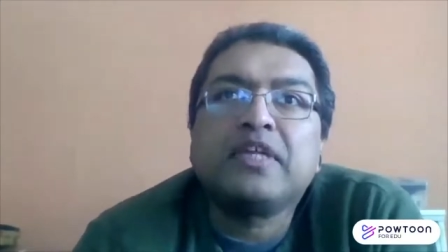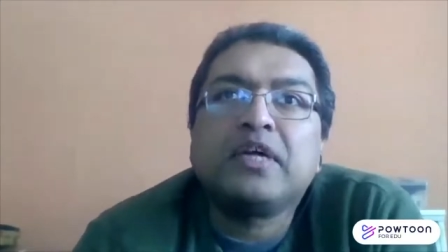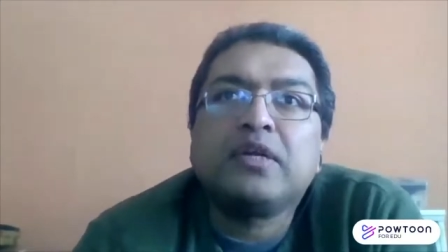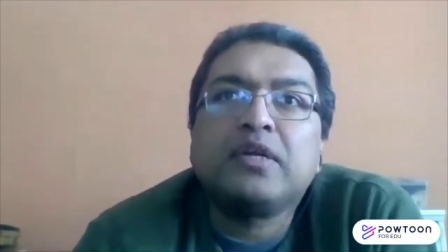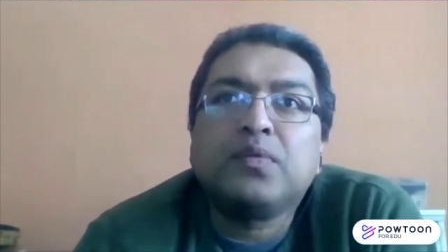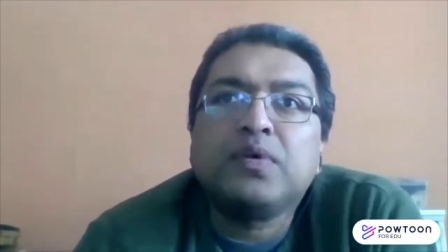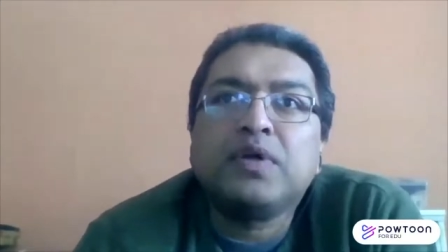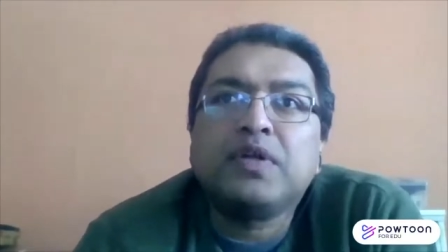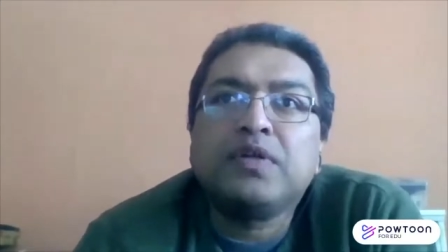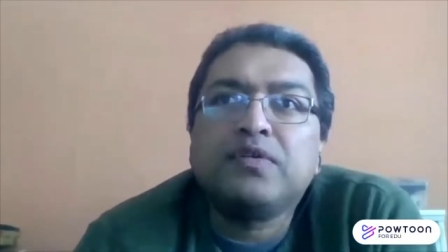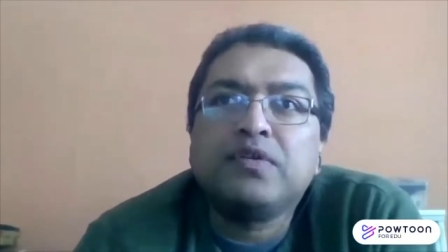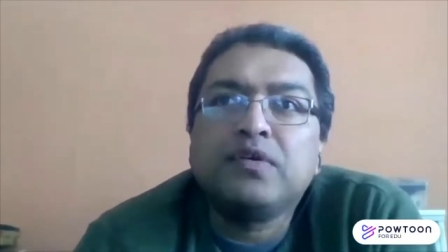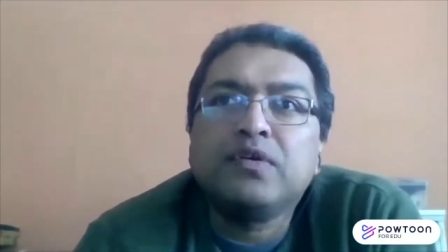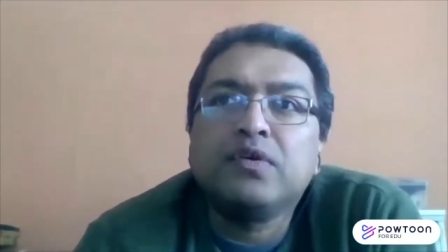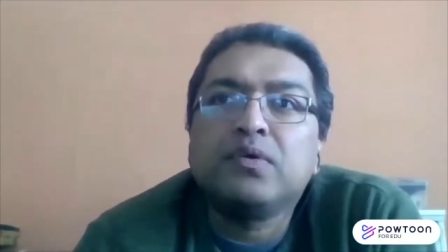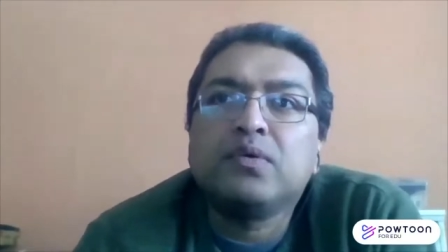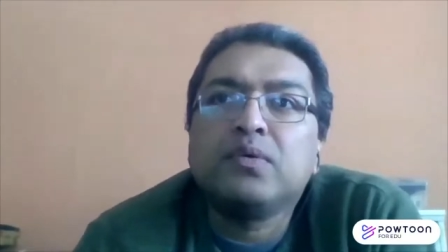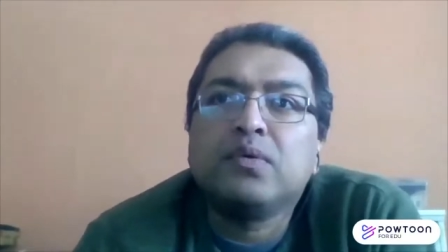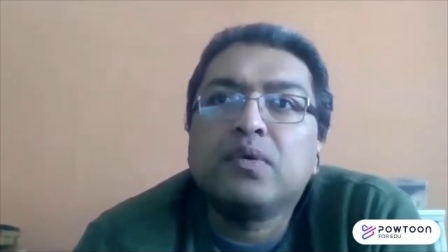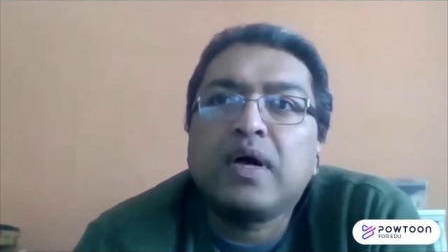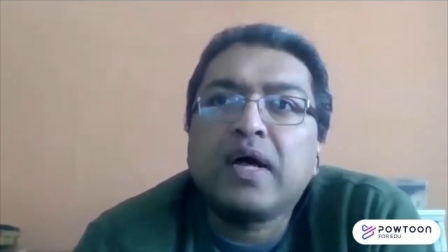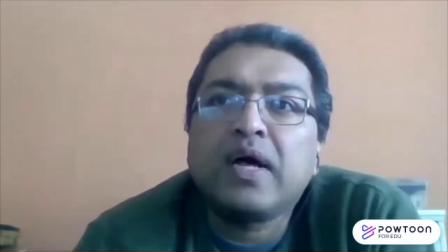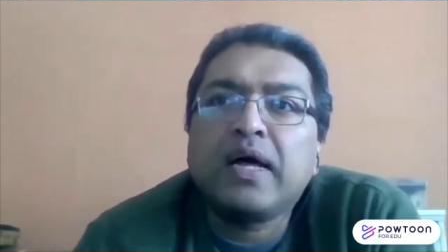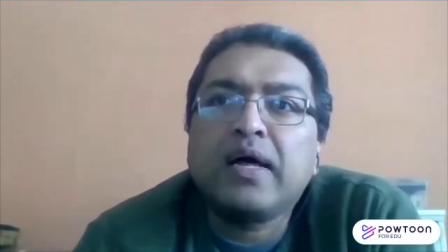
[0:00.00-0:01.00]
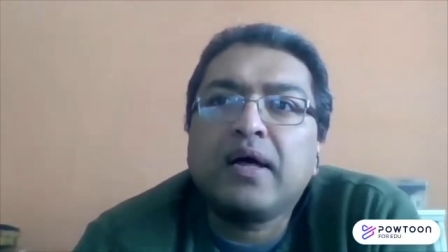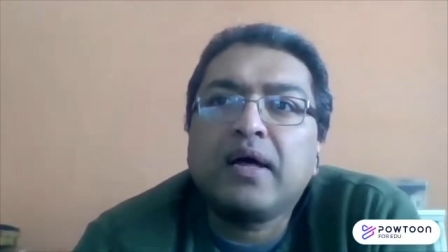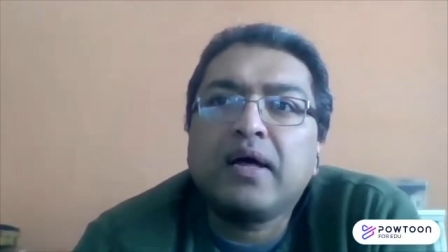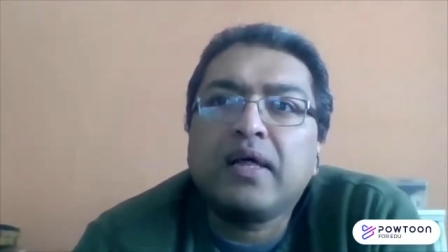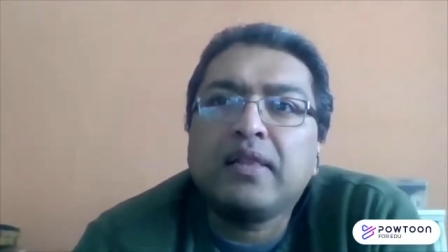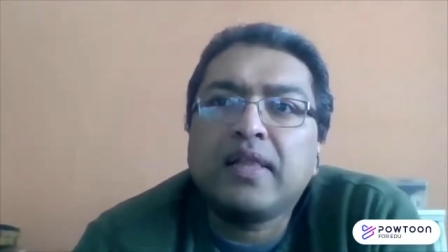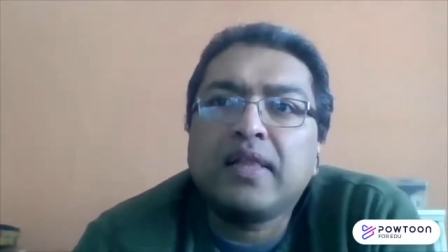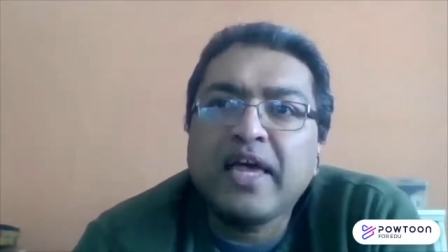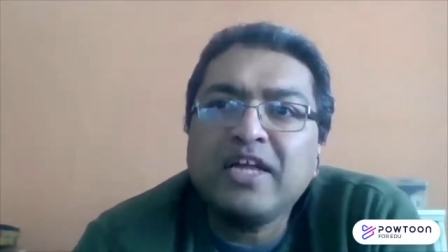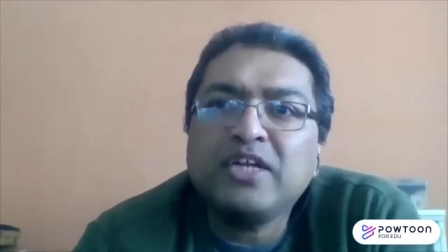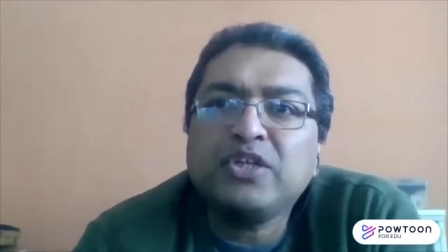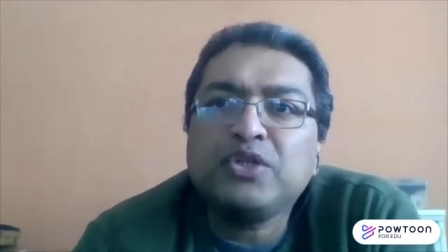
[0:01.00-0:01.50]
that we do, I,
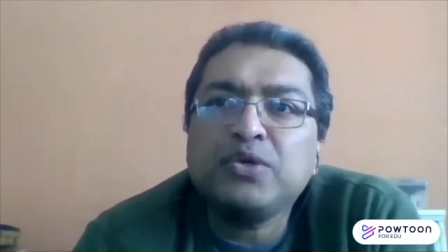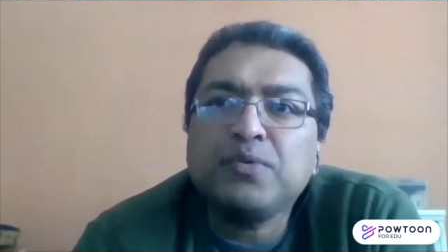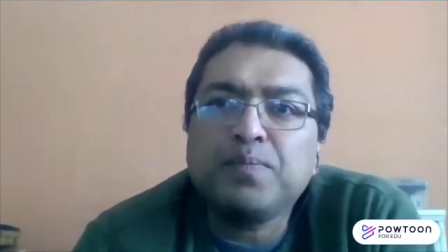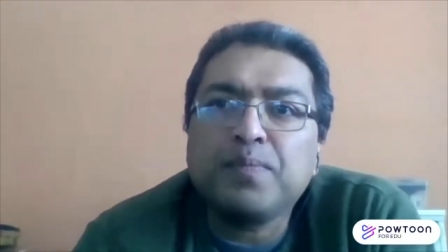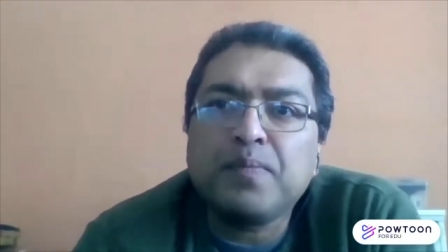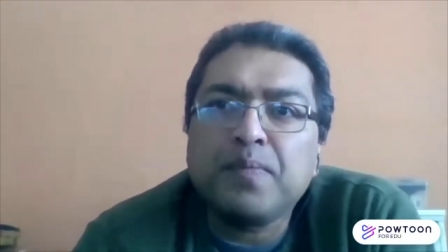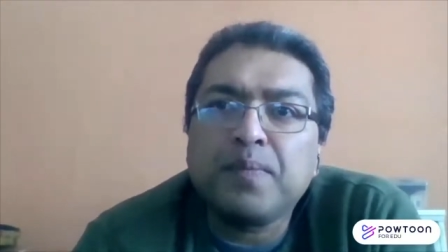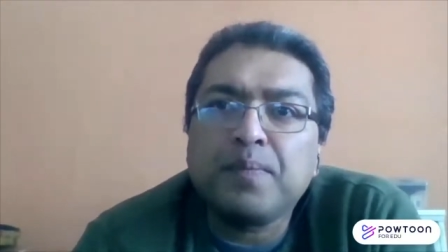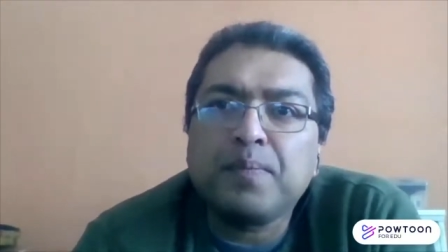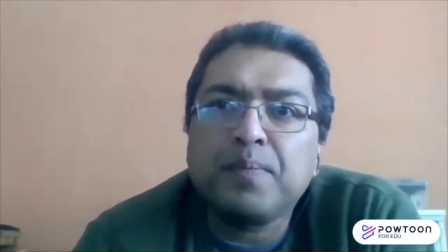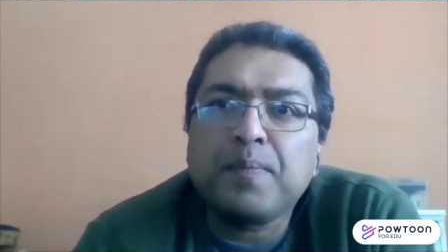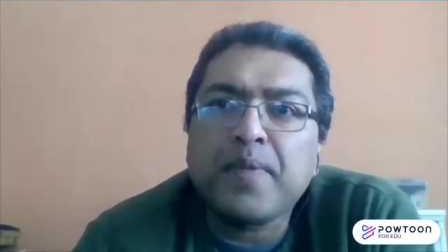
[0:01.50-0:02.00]
I like to